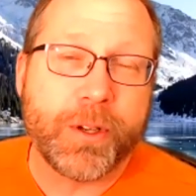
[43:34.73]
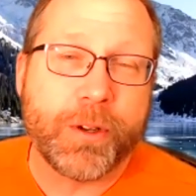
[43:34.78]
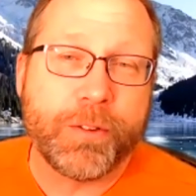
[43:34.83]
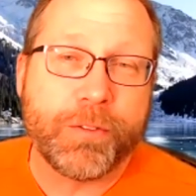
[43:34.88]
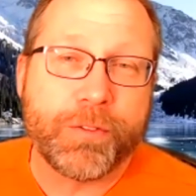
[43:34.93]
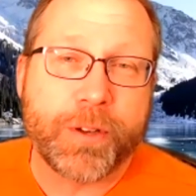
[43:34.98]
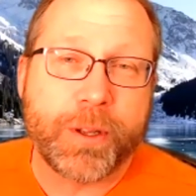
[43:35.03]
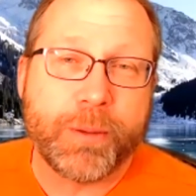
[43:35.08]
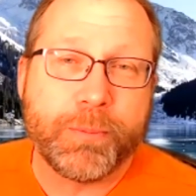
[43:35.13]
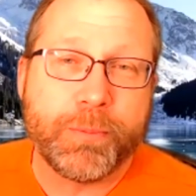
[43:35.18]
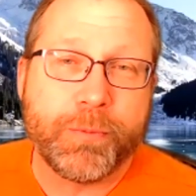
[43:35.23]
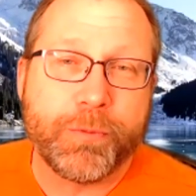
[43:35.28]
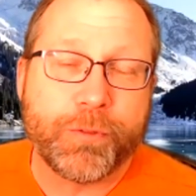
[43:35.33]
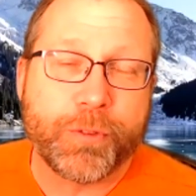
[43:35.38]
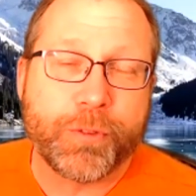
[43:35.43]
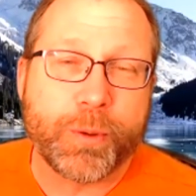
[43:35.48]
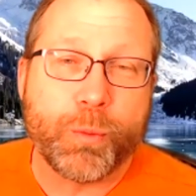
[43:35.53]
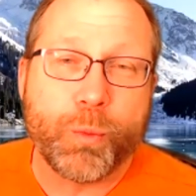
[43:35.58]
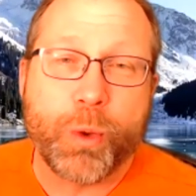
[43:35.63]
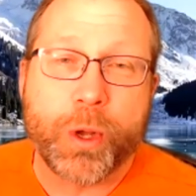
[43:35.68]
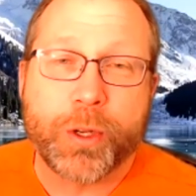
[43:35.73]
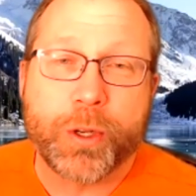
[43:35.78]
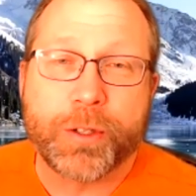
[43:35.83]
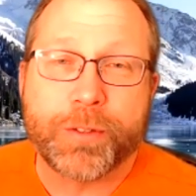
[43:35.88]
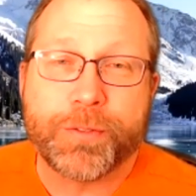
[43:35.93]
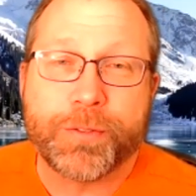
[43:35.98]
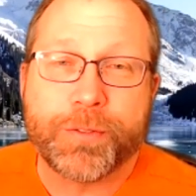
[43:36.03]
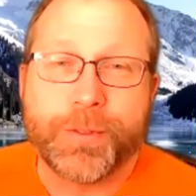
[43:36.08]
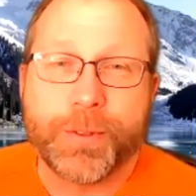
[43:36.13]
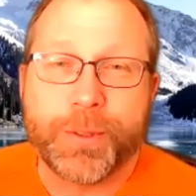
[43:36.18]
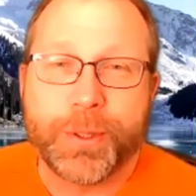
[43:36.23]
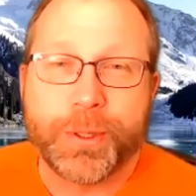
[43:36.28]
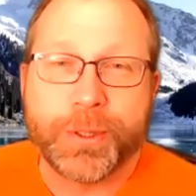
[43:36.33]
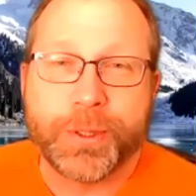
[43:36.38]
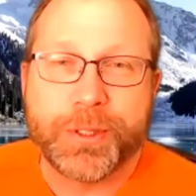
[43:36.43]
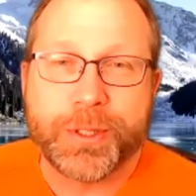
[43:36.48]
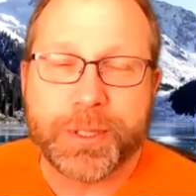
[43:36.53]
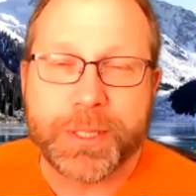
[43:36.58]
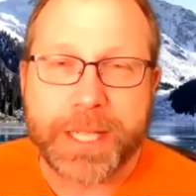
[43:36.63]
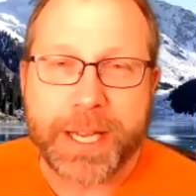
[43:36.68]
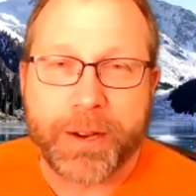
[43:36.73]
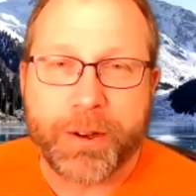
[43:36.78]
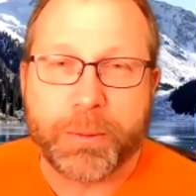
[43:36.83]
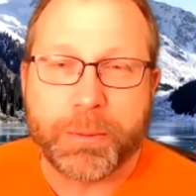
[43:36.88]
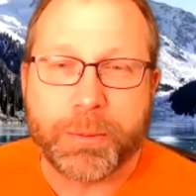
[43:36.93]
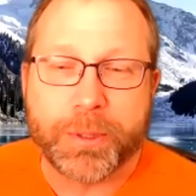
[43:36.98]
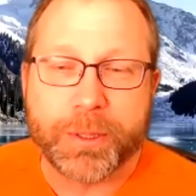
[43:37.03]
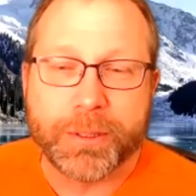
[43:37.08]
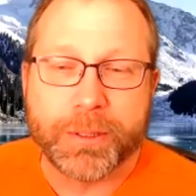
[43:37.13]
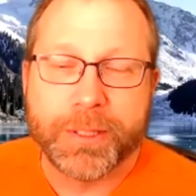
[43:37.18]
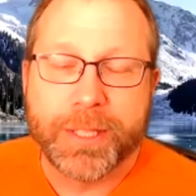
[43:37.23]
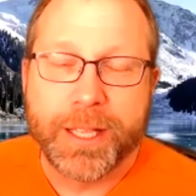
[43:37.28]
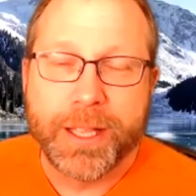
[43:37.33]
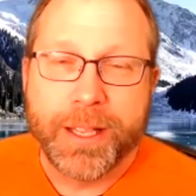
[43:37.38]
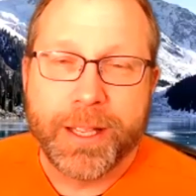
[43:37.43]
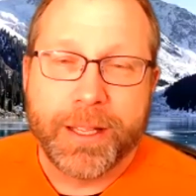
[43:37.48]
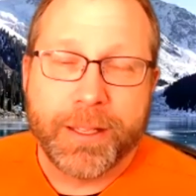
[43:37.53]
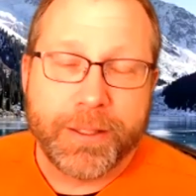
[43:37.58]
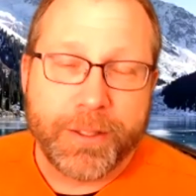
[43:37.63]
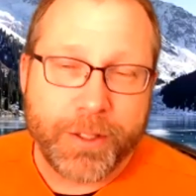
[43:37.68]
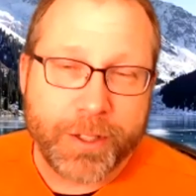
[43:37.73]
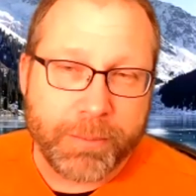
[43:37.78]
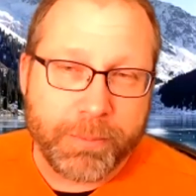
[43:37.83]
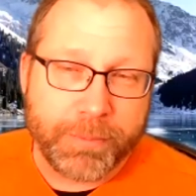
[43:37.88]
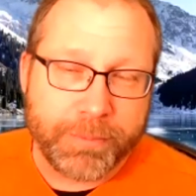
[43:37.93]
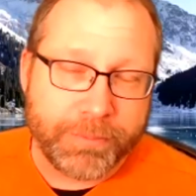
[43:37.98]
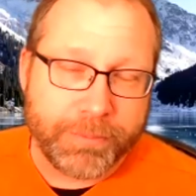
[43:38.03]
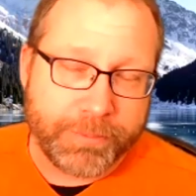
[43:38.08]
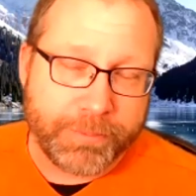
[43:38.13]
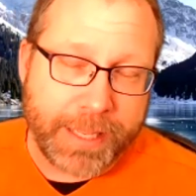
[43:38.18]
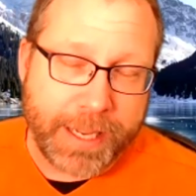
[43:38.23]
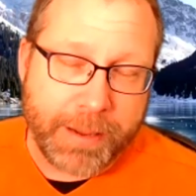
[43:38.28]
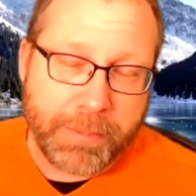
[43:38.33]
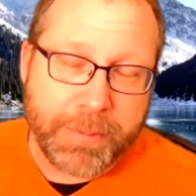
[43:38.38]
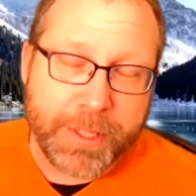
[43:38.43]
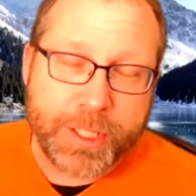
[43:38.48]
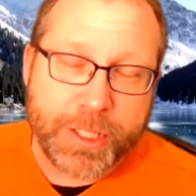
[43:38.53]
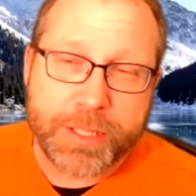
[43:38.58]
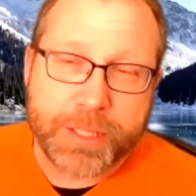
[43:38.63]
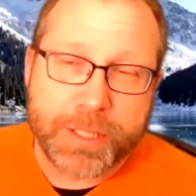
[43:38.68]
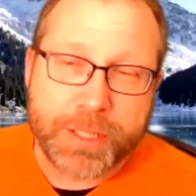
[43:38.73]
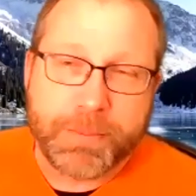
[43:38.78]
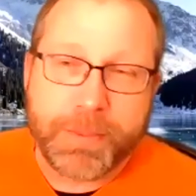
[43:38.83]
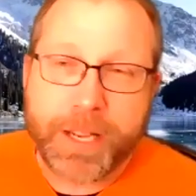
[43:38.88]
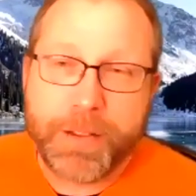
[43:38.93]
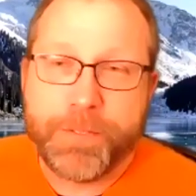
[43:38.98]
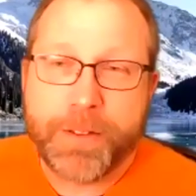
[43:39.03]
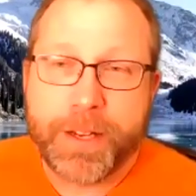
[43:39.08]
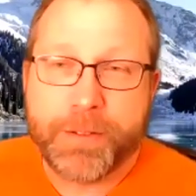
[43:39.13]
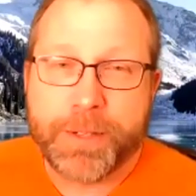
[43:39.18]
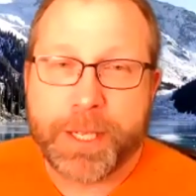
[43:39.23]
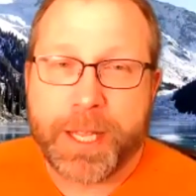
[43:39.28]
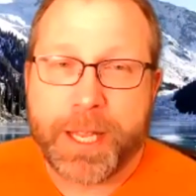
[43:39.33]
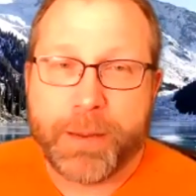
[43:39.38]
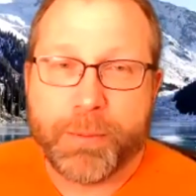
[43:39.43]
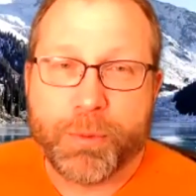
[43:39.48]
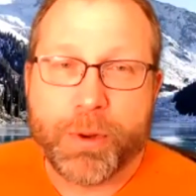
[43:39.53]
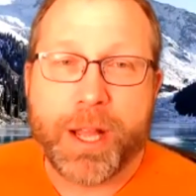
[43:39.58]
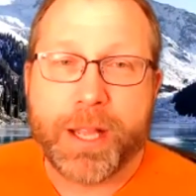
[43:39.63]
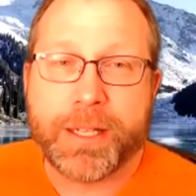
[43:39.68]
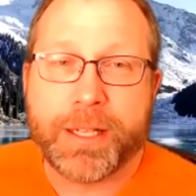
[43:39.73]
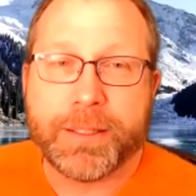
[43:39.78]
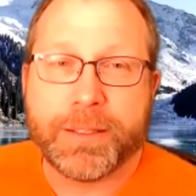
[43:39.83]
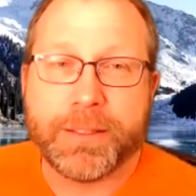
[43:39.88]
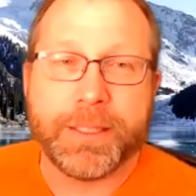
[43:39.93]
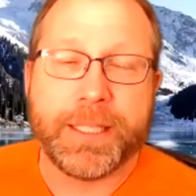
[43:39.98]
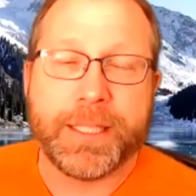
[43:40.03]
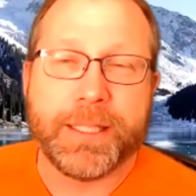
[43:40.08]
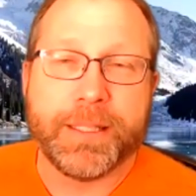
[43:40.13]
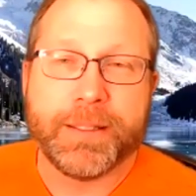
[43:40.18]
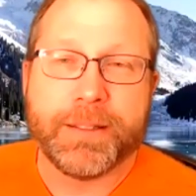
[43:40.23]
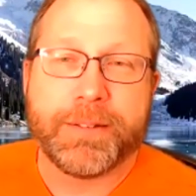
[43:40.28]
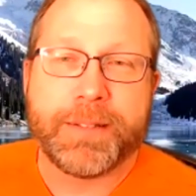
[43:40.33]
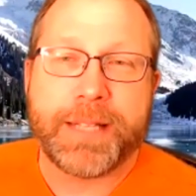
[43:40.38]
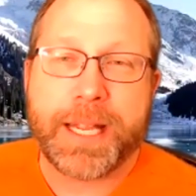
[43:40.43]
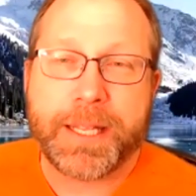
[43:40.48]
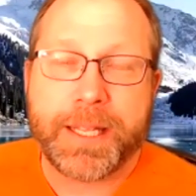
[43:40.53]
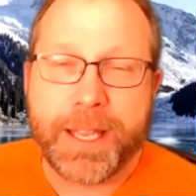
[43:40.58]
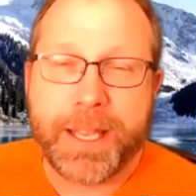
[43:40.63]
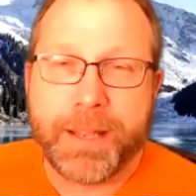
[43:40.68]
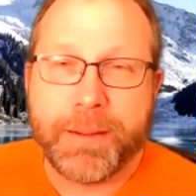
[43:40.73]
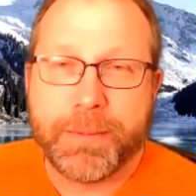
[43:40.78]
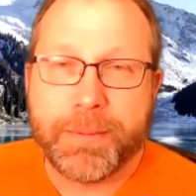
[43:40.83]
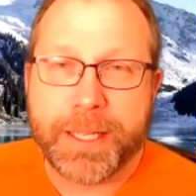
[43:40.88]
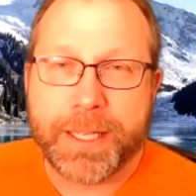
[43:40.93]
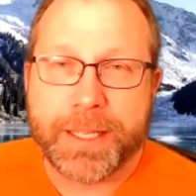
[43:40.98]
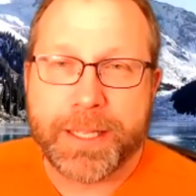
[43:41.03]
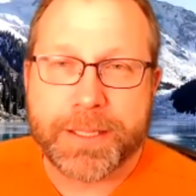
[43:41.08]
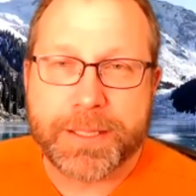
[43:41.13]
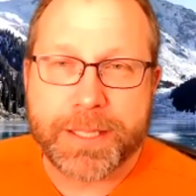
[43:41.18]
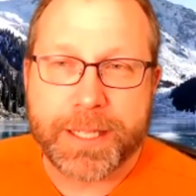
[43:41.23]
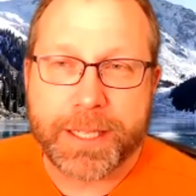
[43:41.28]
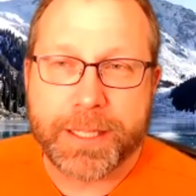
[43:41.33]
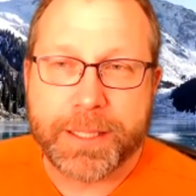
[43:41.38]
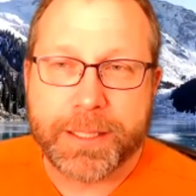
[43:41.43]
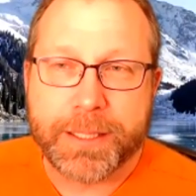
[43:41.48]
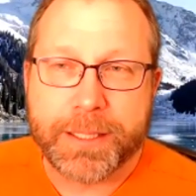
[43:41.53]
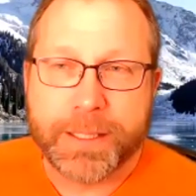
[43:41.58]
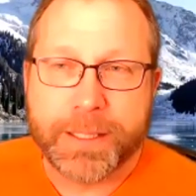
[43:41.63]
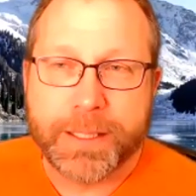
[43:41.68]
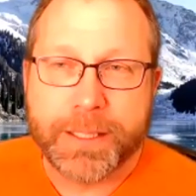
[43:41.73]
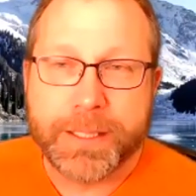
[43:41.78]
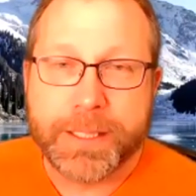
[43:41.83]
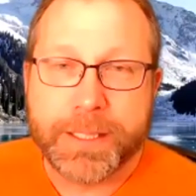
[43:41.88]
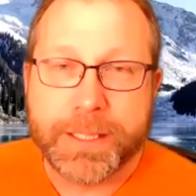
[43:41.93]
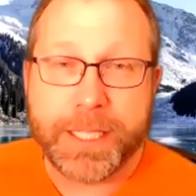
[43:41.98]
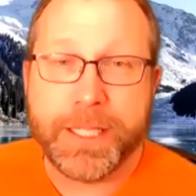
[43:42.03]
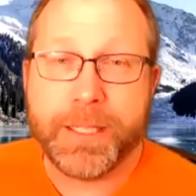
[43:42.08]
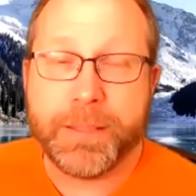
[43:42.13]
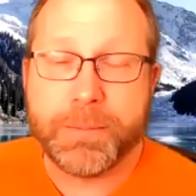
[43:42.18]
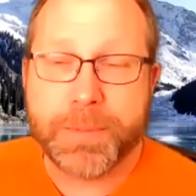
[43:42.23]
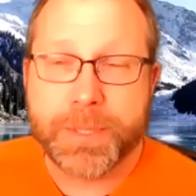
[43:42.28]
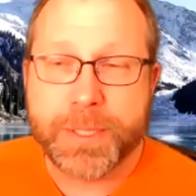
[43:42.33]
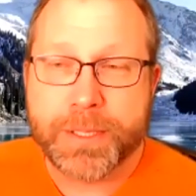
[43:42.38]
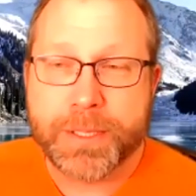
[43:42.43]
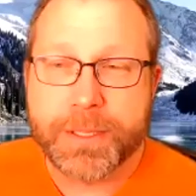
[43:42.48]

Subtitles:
From wonderful to terrible. I mentioned my favorite game, Rocket League. That game is teams